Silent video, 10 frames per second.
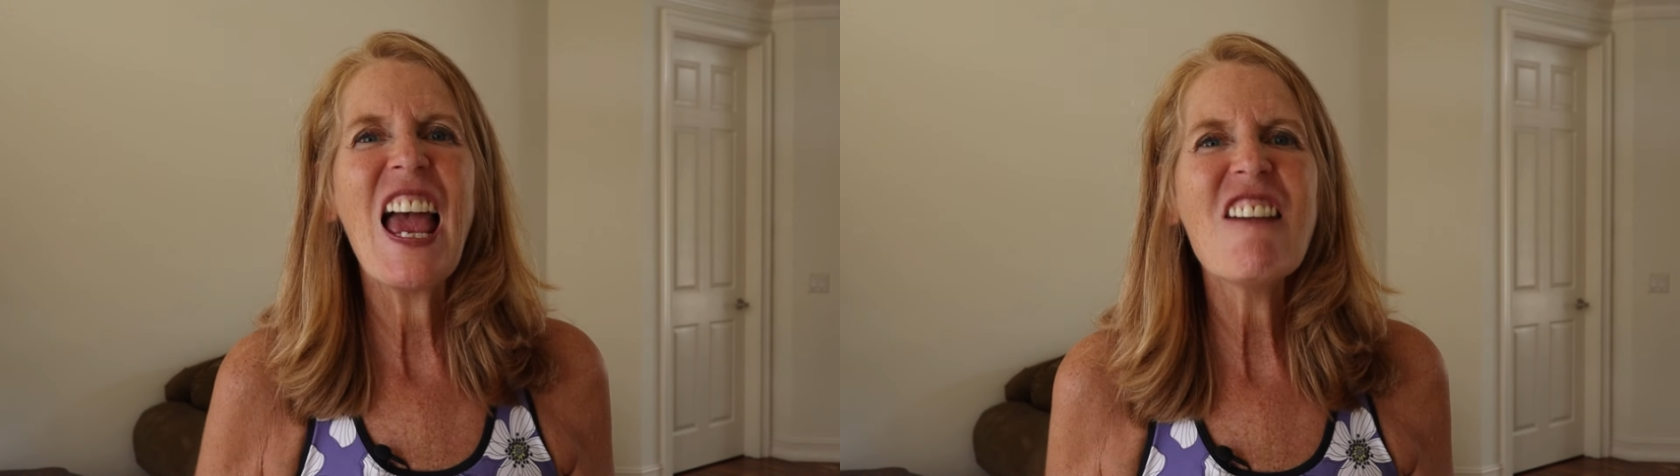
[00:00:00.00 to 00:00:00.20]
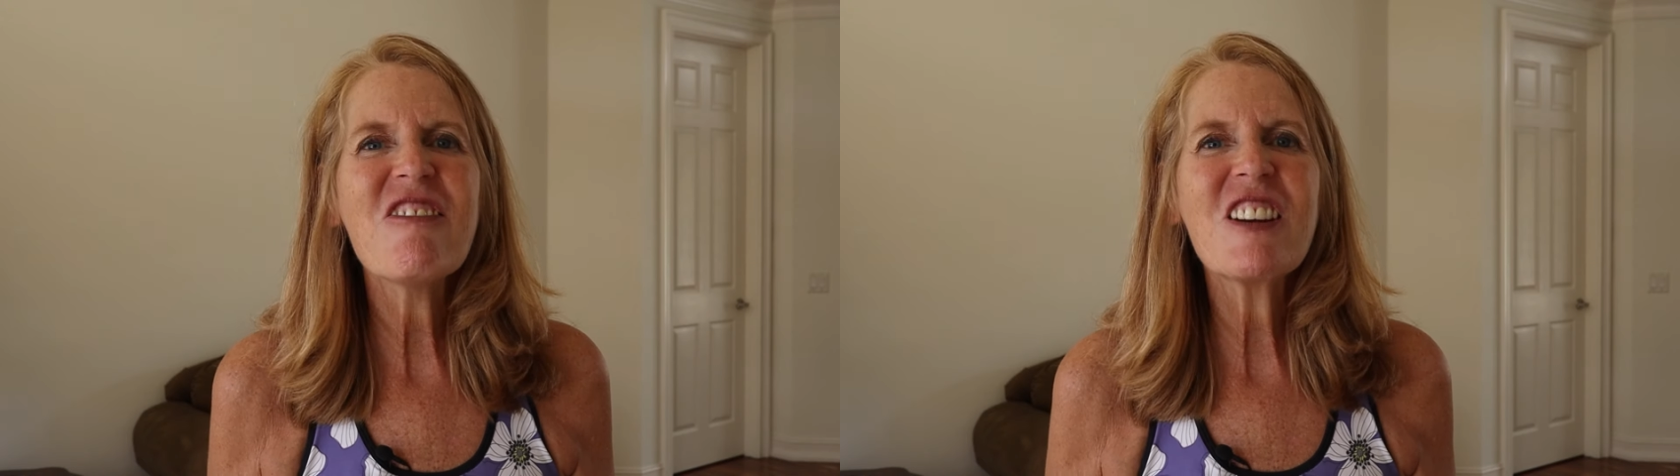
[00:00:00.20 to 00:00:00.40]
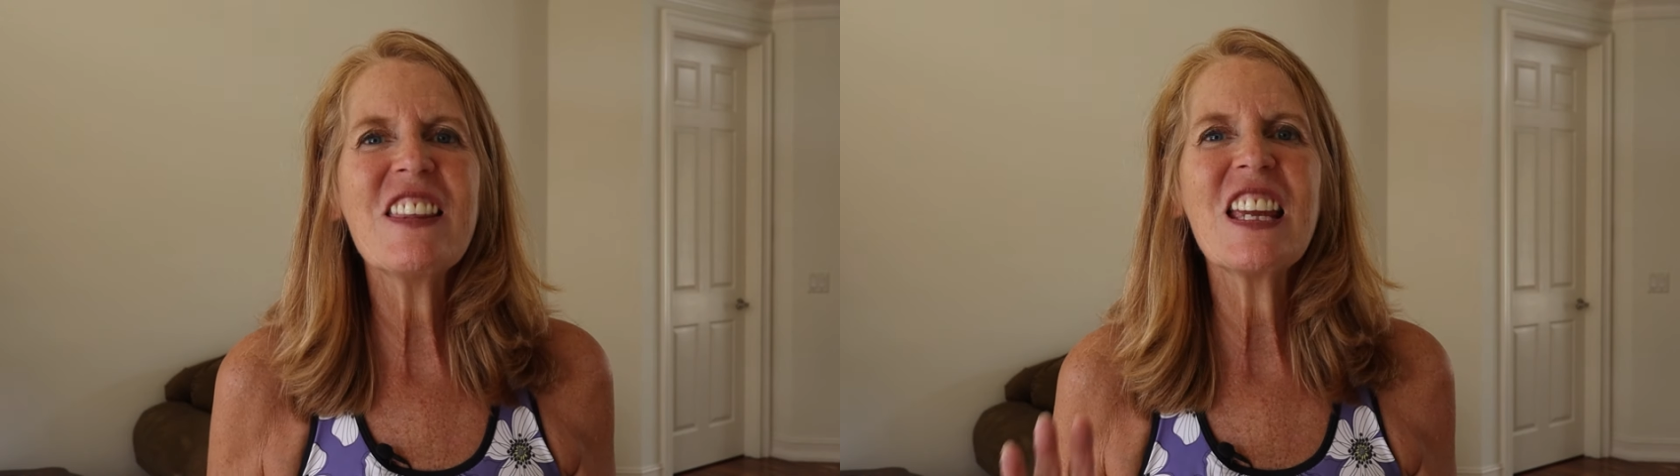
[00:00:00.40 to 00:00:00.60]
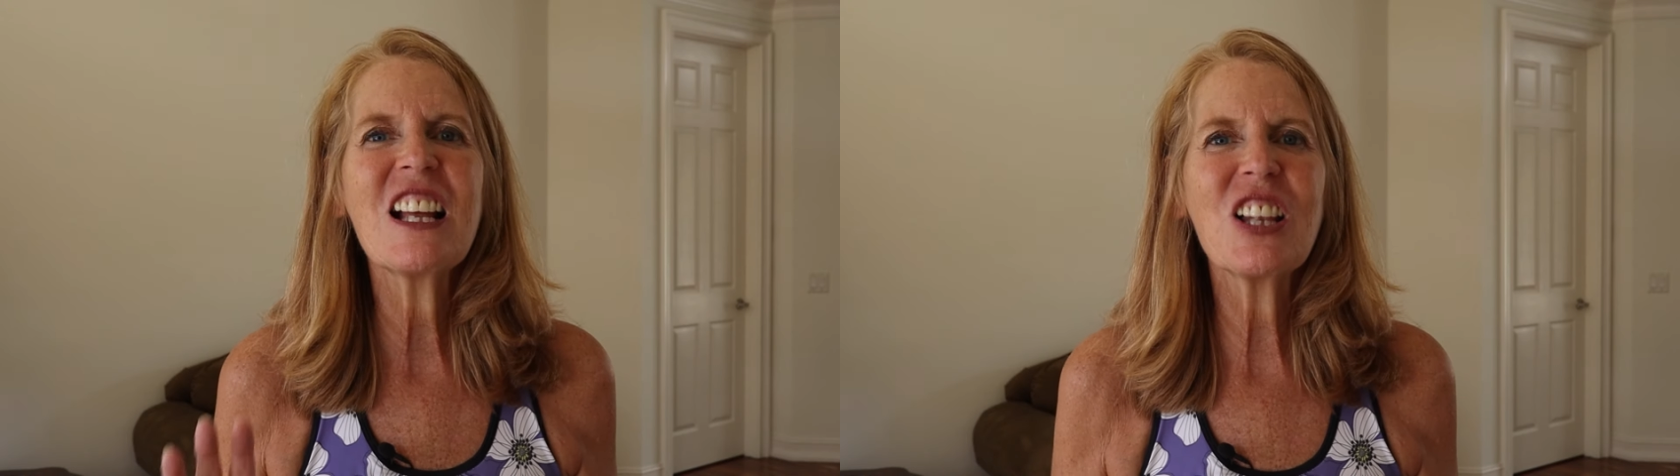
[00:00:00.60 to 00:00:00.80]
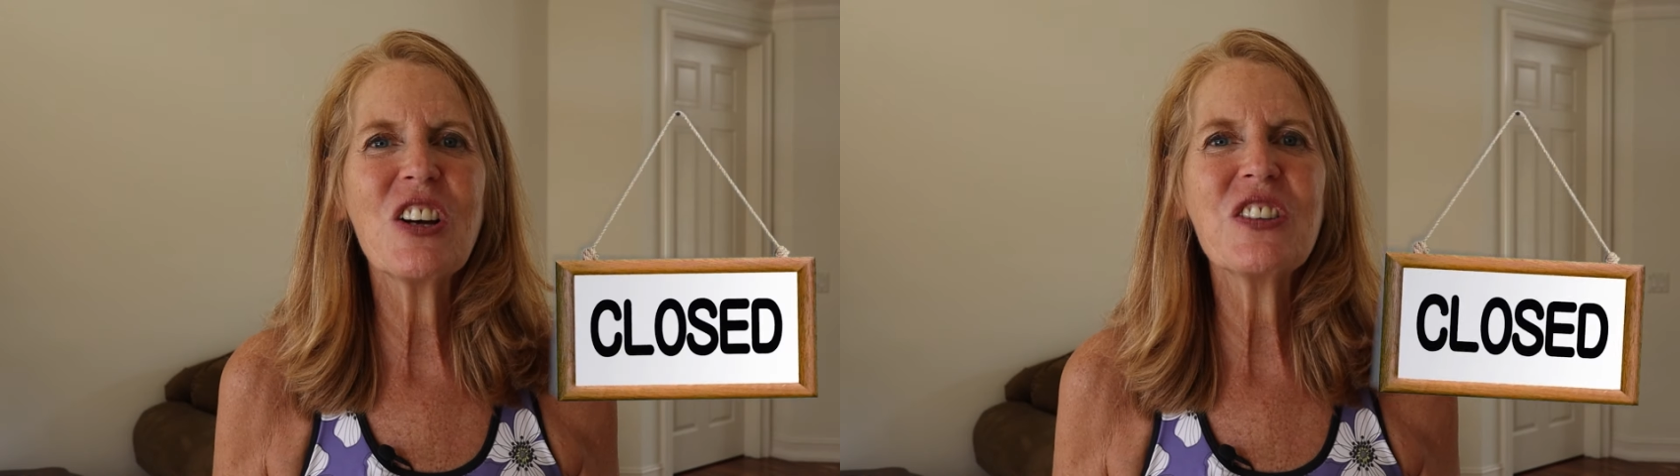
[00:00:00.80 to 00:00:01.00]

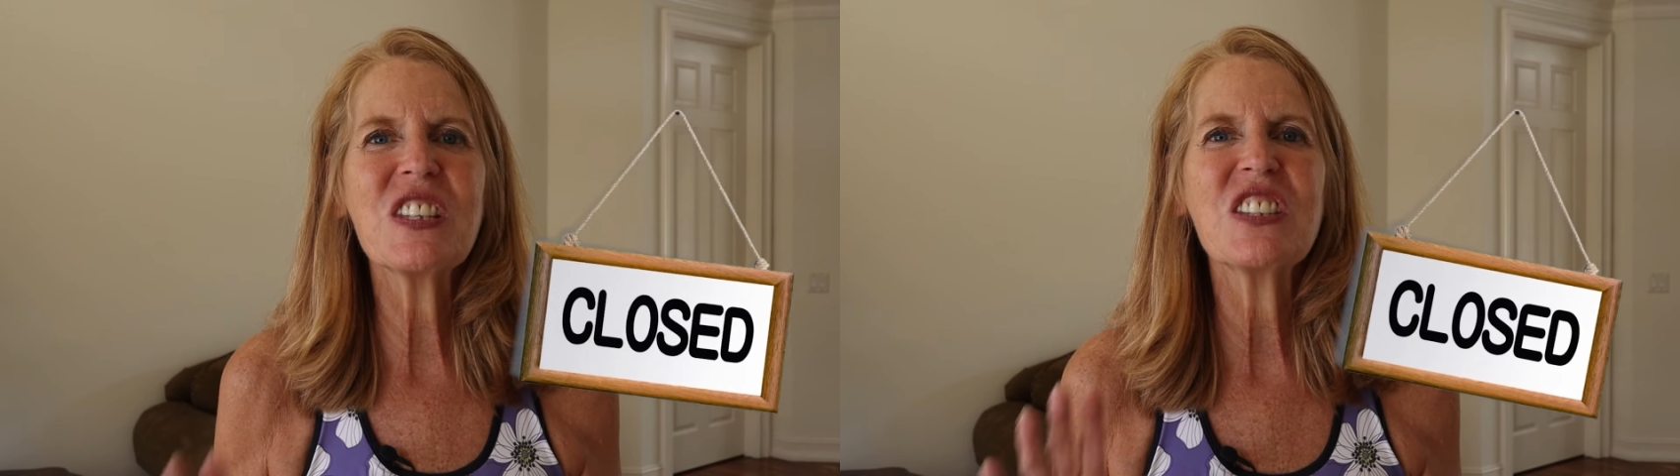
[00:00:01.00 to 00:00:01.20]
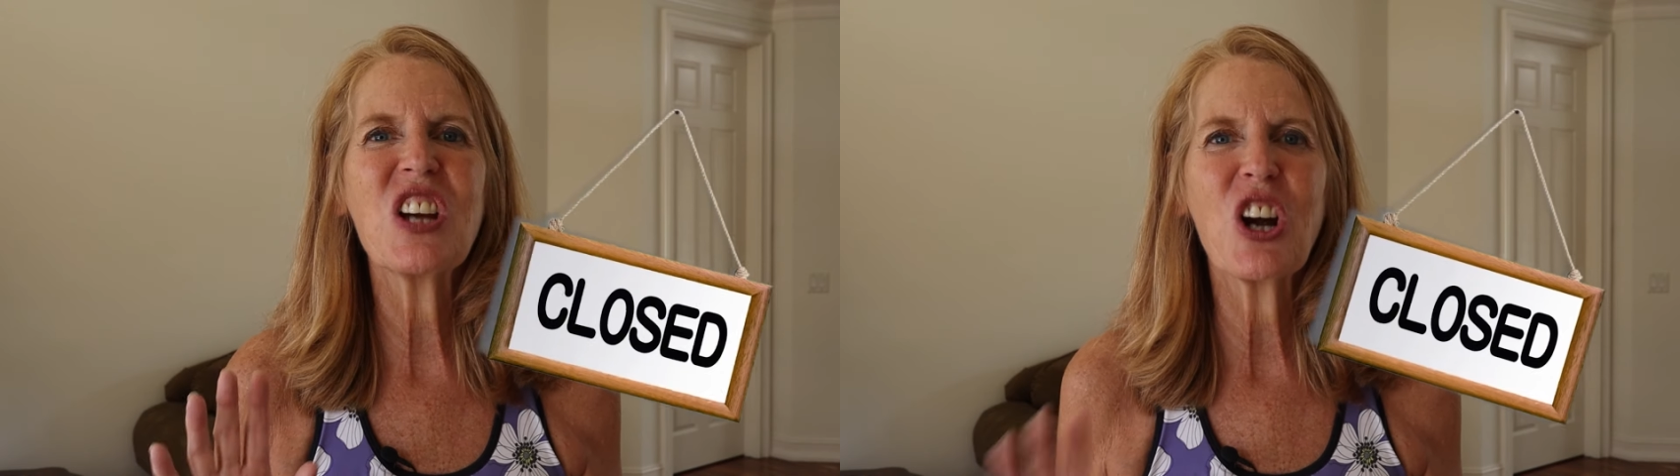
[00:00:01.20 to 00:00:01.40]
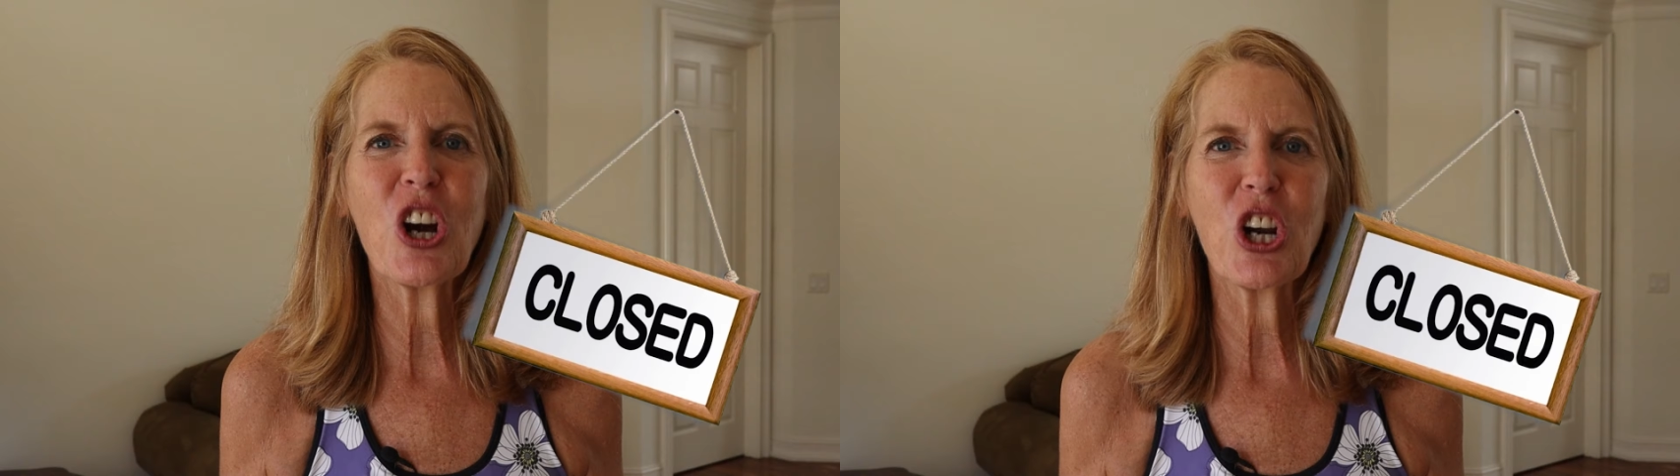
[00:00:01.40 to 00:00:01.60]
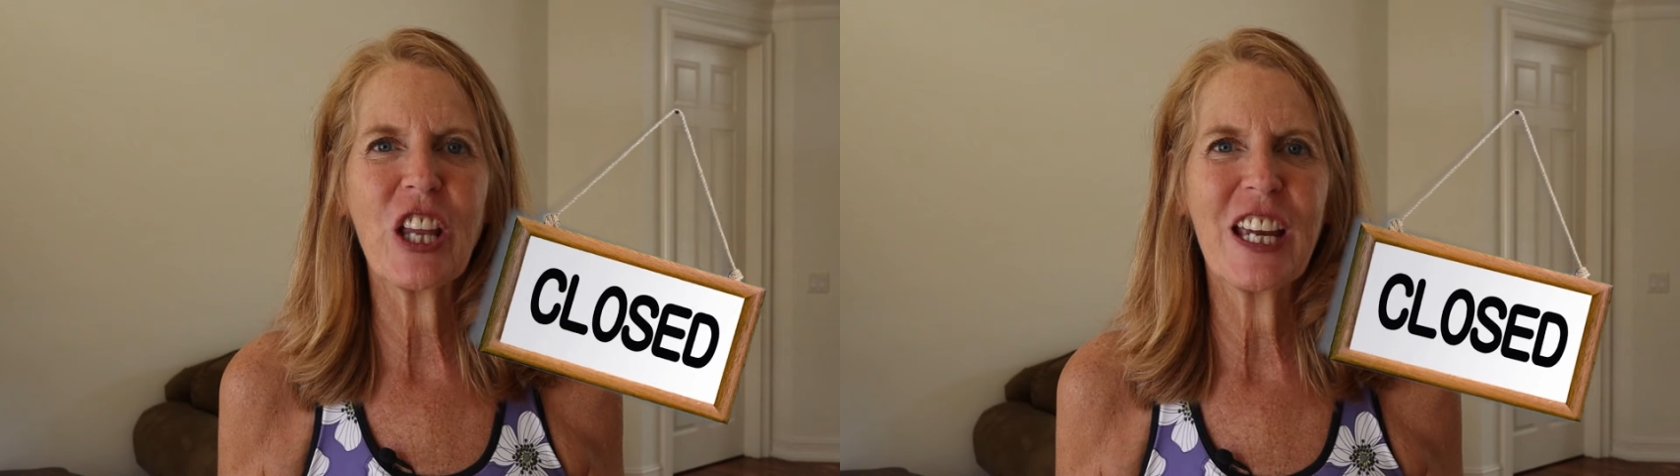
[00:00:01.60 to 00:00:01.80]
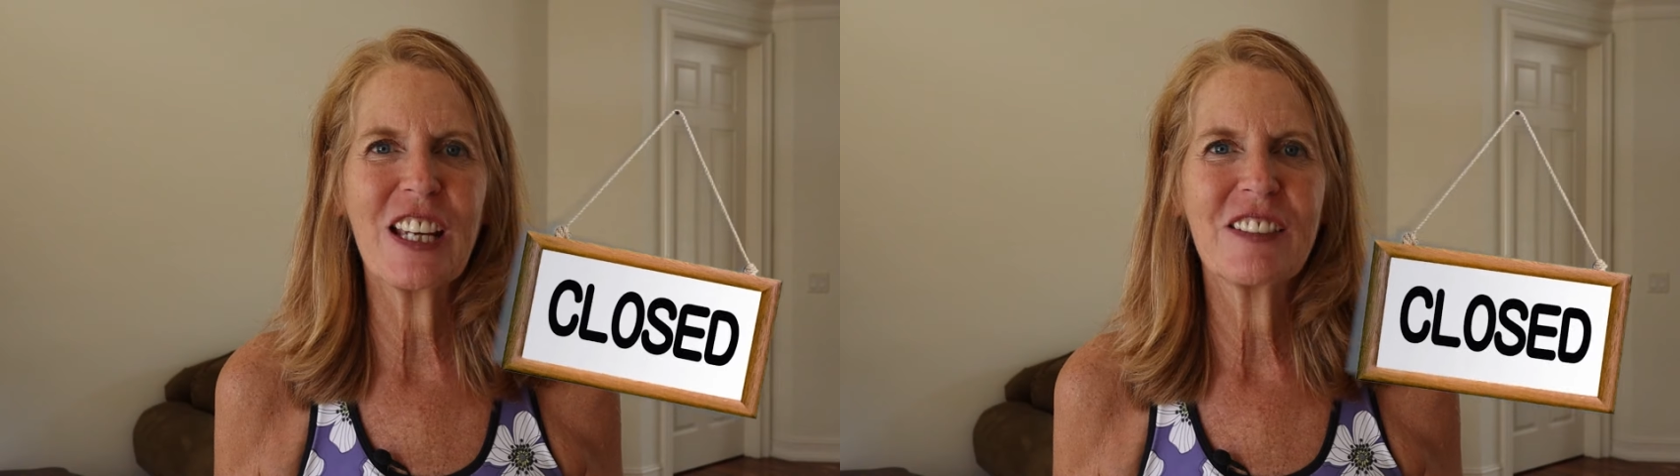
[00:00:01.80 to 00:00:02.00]
everything closes
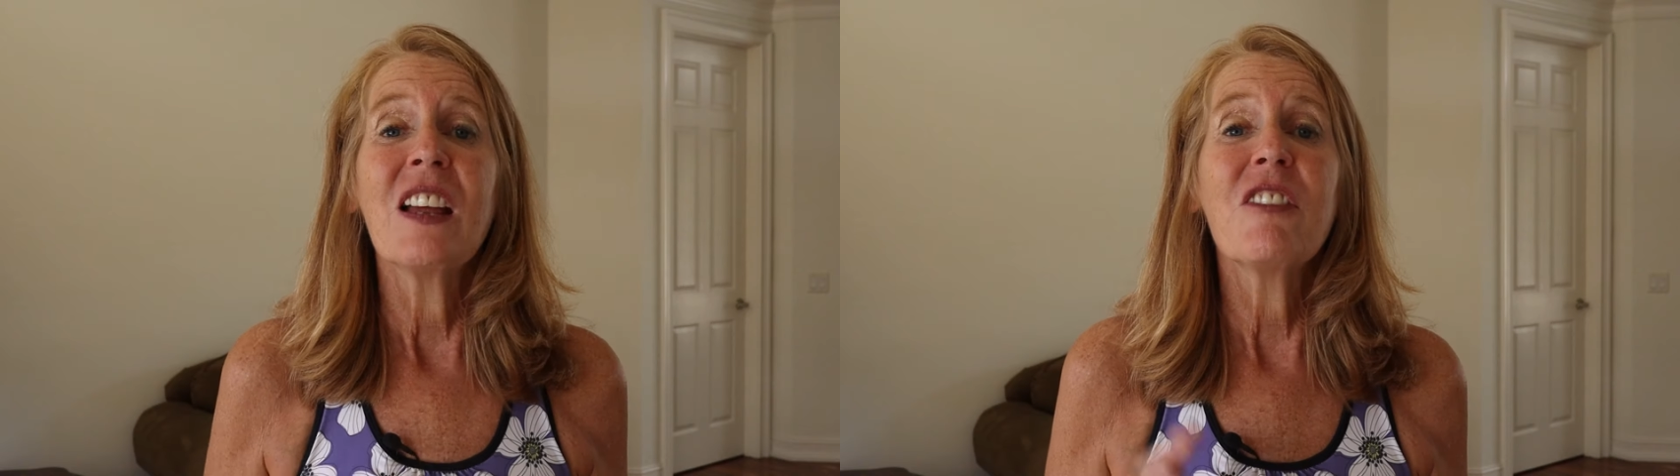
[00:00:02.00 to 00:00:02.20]
early.